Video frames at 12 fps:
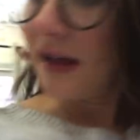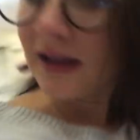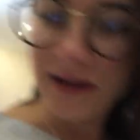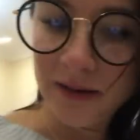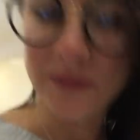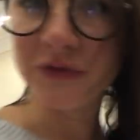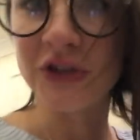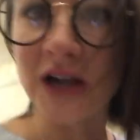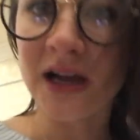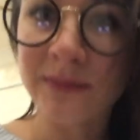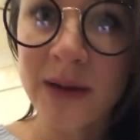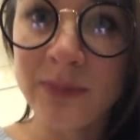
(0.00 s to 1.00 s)

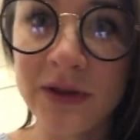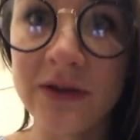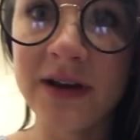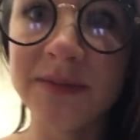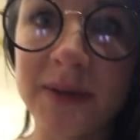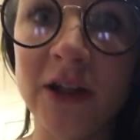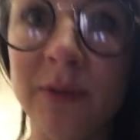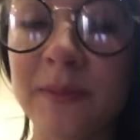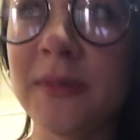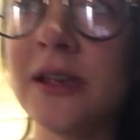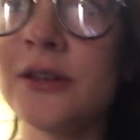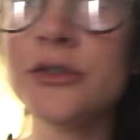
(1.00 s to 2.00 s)
John, my brother, has been
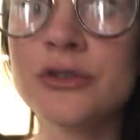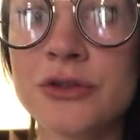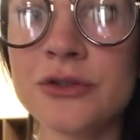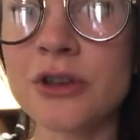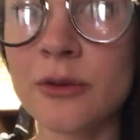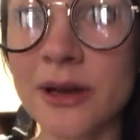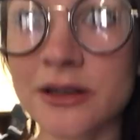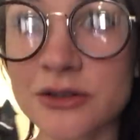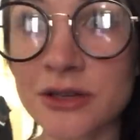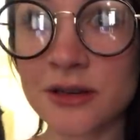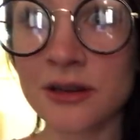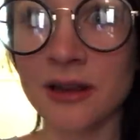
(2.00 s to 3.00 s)
helping me so
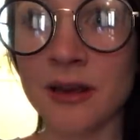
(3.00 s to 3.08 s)
much,